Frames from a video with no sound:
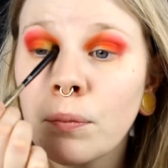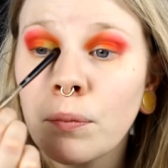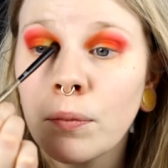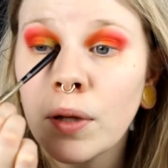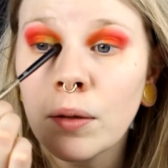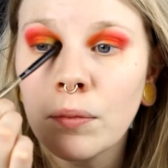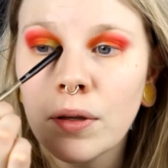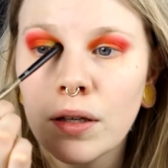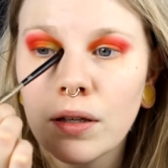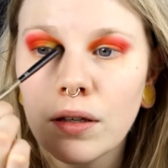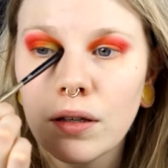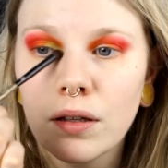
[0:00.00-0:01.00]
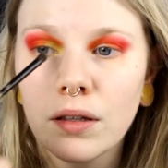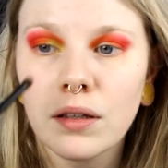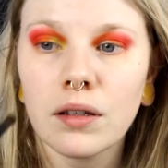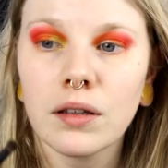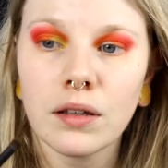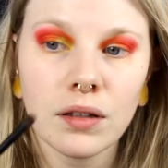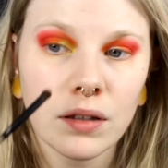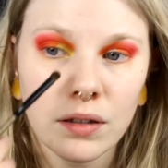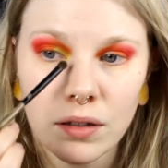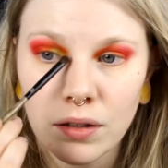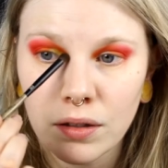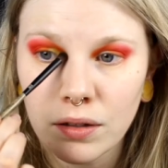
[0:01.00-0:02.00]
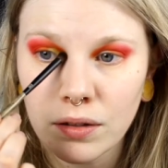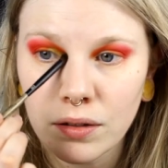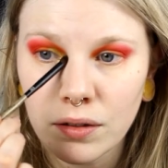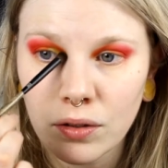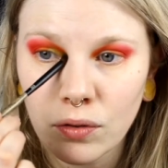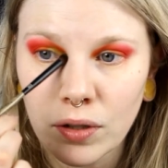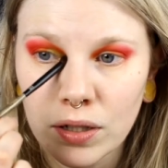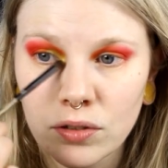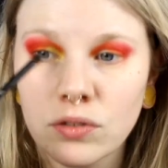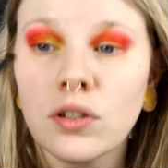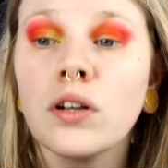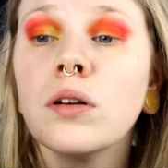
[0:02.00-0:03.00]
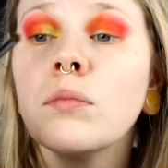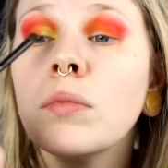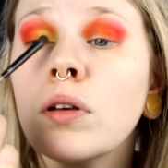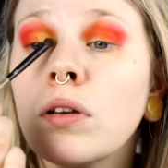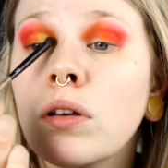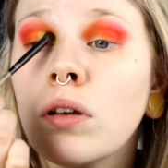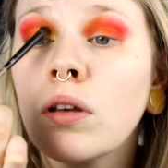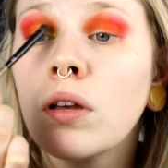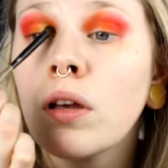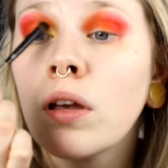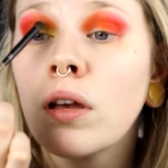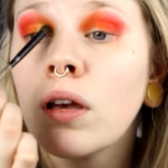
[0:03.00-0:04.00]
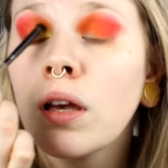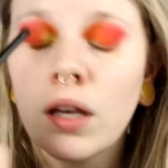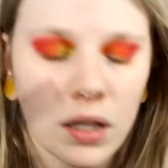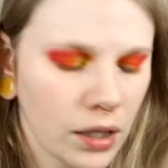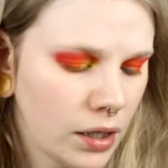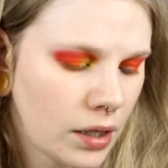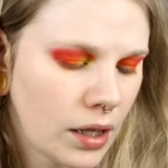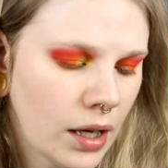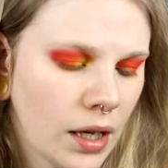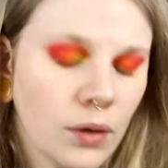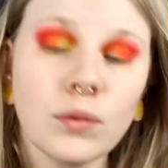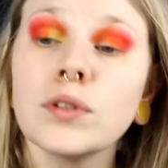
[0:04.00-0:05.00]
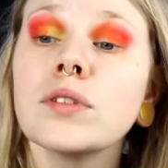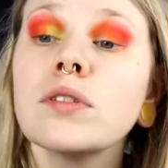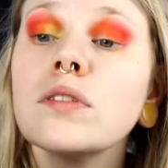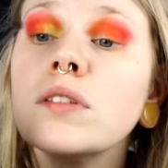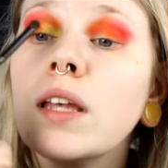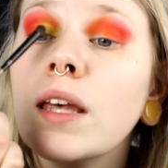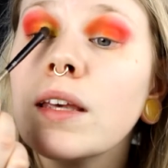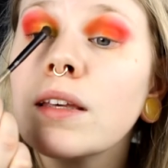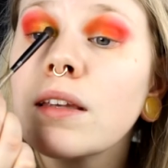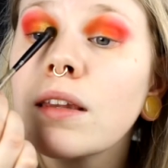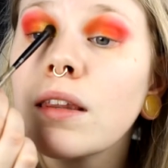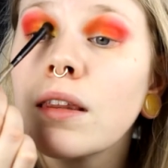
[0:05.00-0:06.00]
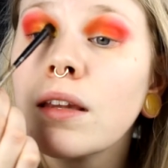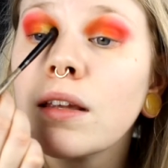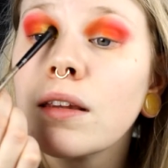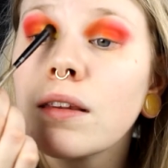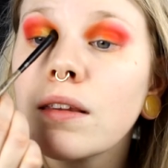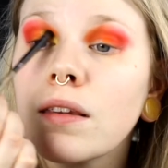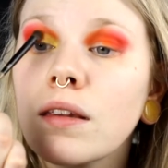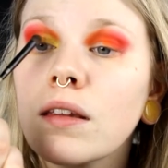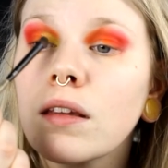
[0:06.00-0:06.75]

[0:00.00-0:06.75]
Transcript: Maybe it's the correct term. And I want to take this